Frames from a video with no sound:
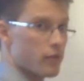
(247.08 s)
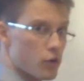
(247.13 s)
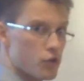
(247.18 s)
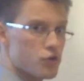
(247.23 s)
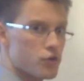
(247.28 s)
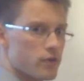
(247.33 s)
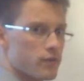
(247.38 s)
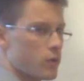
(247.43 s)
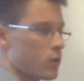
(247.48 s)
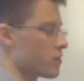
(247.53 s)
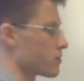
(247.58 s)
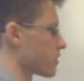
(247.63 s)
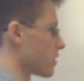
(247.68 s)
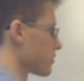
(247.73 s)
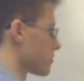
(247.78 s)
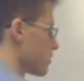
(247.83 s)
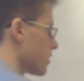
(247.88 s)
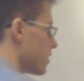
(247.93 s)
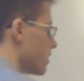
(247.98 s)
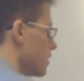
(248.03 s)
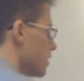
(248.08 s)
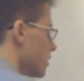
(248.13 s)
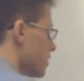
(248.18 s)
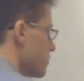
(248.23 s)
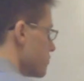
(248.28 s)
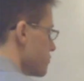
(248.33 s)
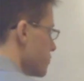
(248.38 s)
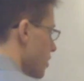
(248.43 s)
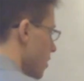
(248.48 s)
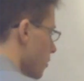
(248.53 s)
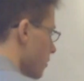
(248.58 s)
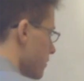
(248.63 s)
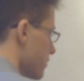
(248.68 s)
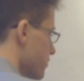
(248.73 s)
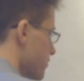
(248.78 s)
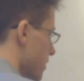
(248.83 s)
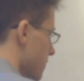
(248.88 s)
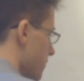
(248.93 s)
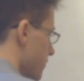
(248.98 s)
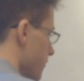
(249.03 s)
version of horizontally. So the
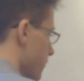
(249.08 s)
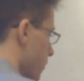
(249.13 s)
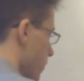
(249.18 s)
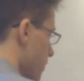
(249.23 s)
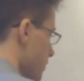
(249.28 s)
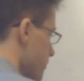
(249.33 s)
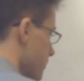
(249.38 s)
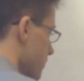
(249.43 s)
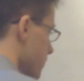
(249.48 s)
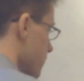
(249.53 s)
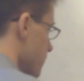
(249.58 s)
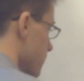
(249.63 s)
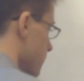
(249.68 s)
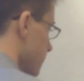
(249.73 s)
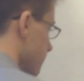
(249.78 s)
sum of forces